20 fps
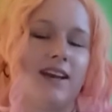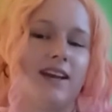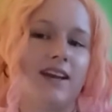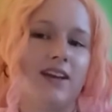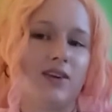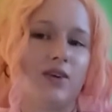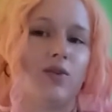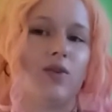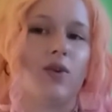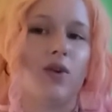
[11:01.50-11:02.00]
that
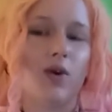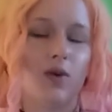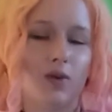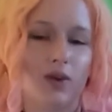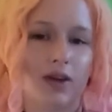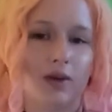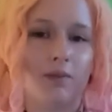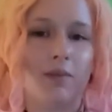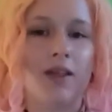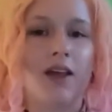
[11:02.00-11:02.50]
I don't
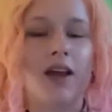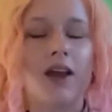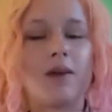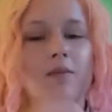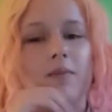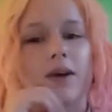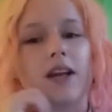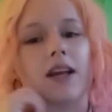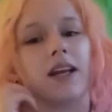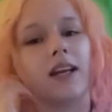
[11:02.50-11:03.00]
know them
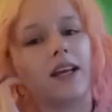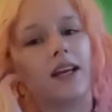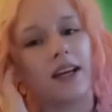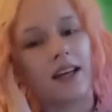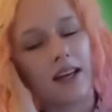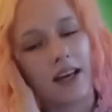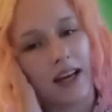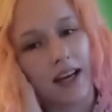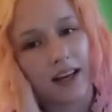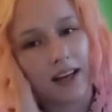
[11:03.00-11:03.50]
but I
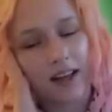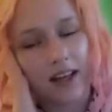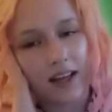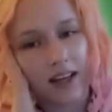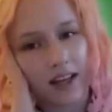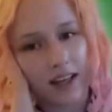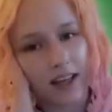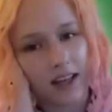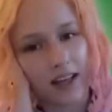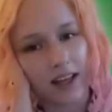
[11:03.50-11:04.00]
think like
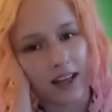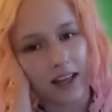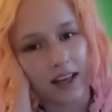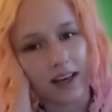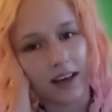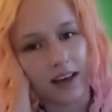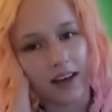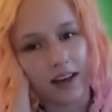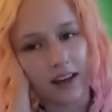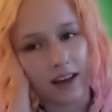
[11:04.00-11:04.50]

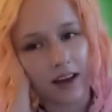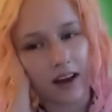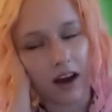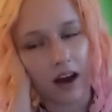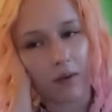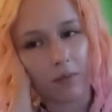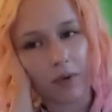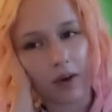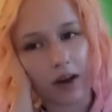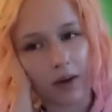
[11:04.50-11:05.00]
in
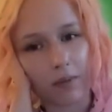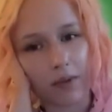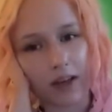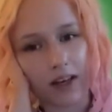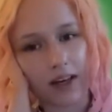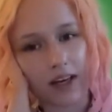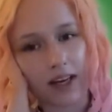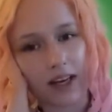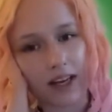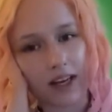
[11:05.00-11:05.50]

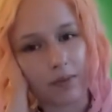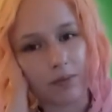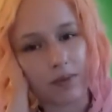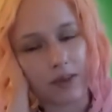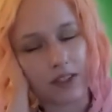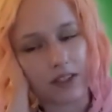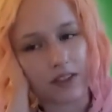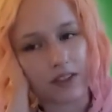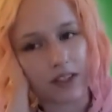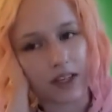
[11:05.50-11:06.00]
upcoming like
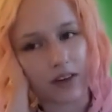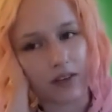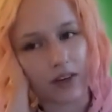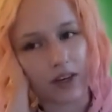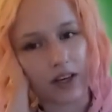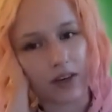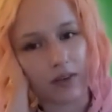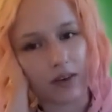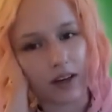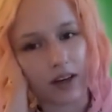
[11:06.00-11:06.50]
episodes I
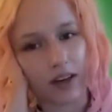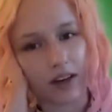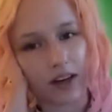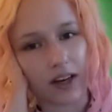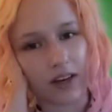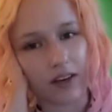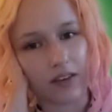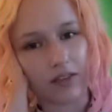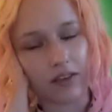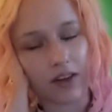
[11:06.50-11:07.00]
really want to
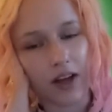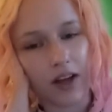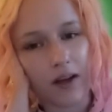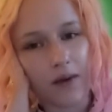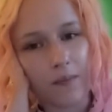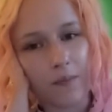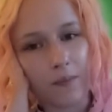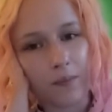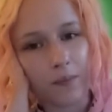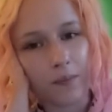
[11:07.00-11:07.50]
kind of
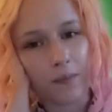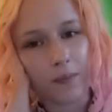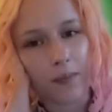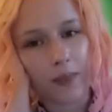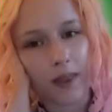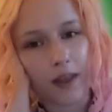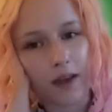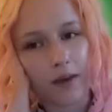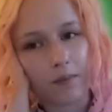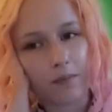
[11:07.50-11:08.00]

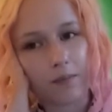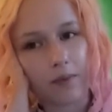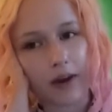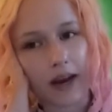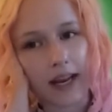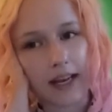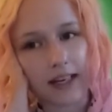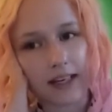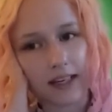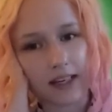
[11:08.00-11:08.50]

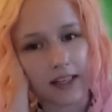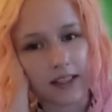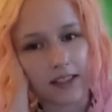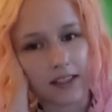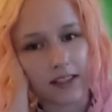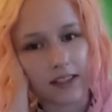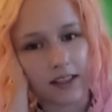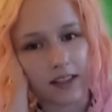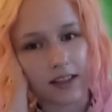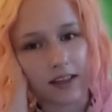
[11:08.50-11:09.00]
break
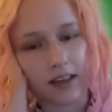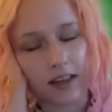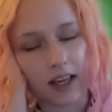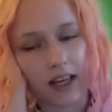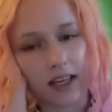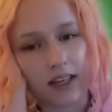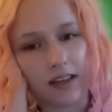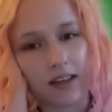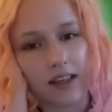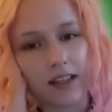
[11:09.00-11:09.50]
this
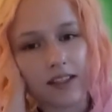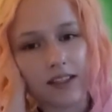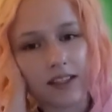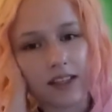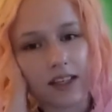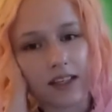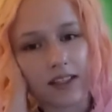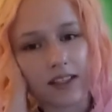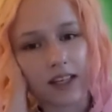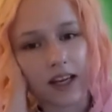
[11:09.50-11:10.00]
like
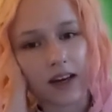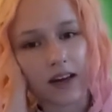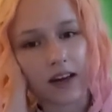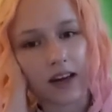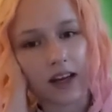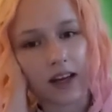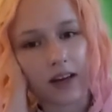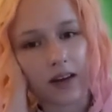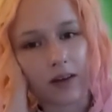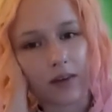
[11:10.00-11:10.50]
distance
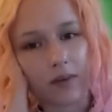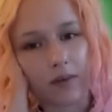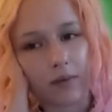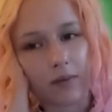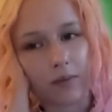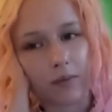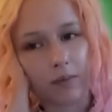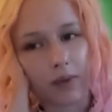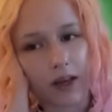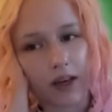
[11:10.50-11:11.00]
and like
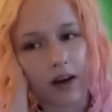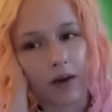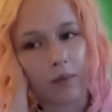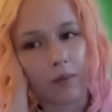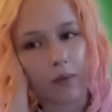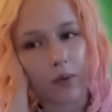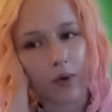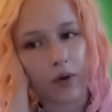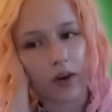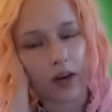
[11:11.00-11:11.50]

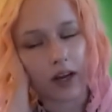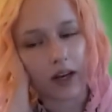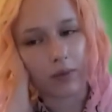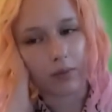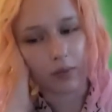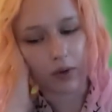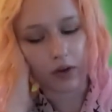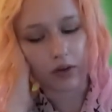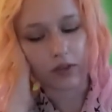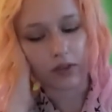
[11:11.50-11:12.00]
become more like
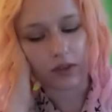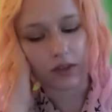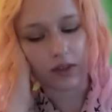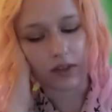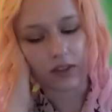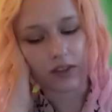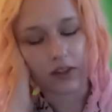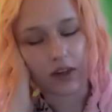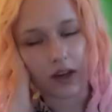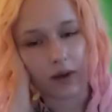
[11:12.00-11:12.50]

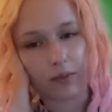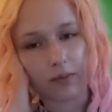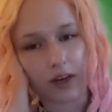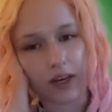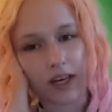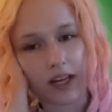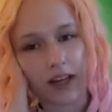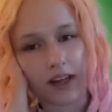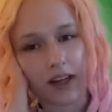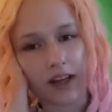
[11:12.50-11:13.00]
personal so I'm
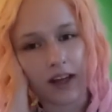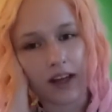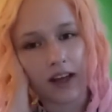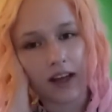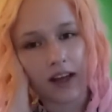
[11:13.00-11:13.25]
really